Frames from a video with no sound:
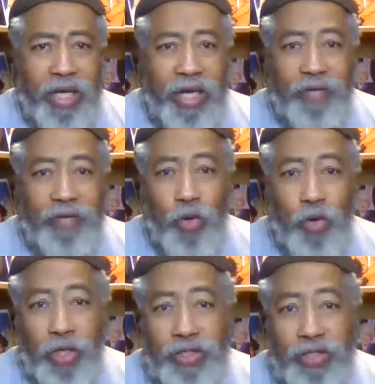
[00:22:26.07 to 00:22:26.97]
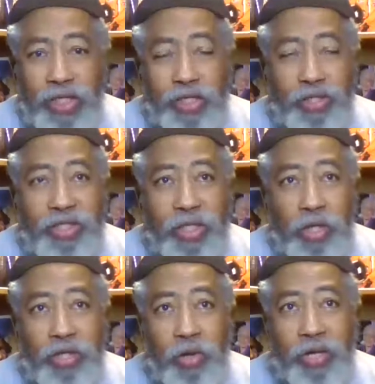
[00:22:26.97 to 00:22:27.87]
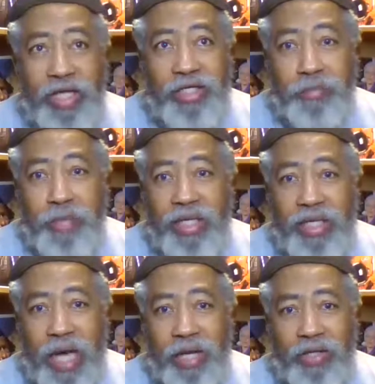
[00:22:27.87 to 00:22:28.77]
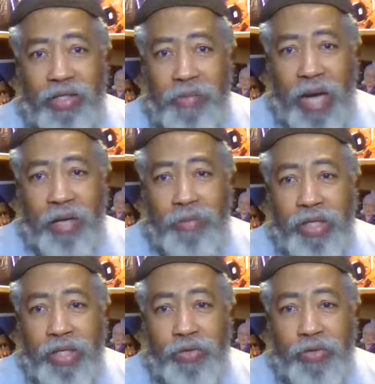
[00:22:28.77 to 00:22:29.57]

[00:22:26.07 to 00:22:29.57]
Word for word: And of course, you see our donation button down there at the bottom.